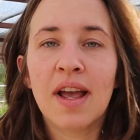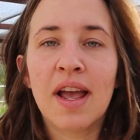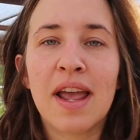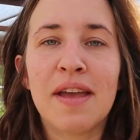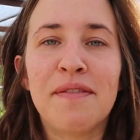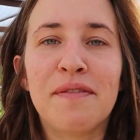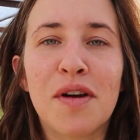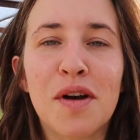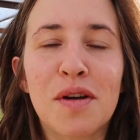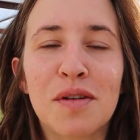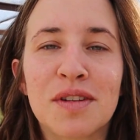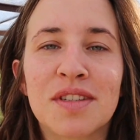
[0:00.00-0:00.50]

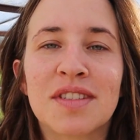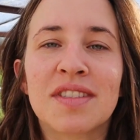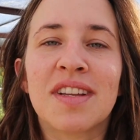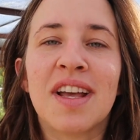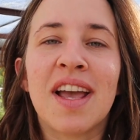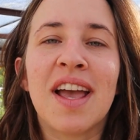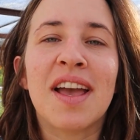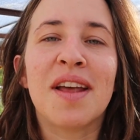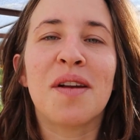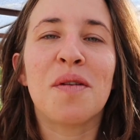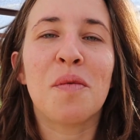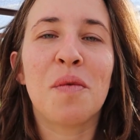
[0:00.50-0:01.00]
Hey folks,
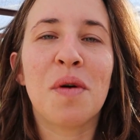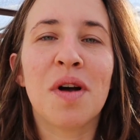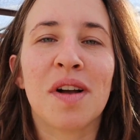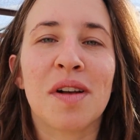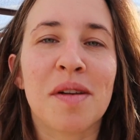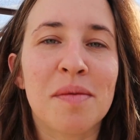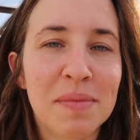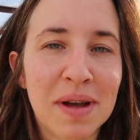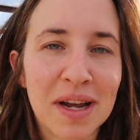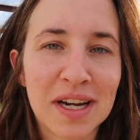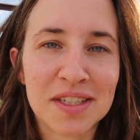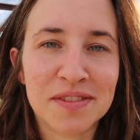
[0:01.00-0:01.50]
and
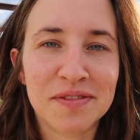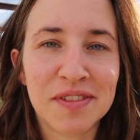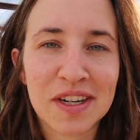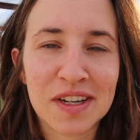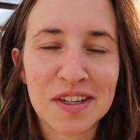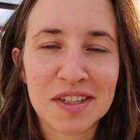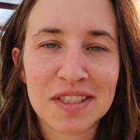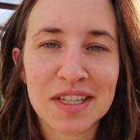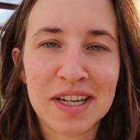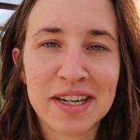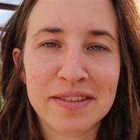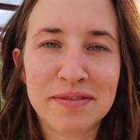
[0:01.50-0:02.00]
welcome back to
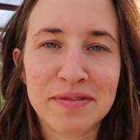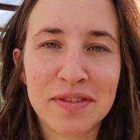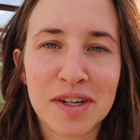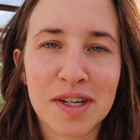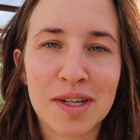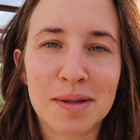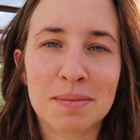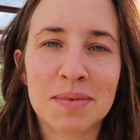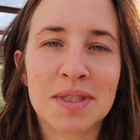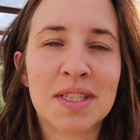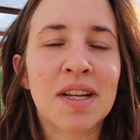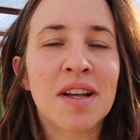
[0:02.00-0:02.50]
Fireside
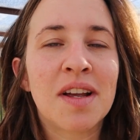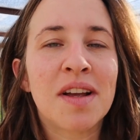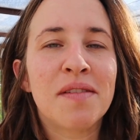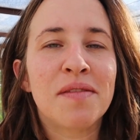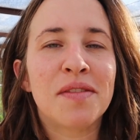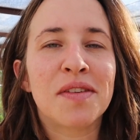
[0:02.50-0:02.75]
Farms.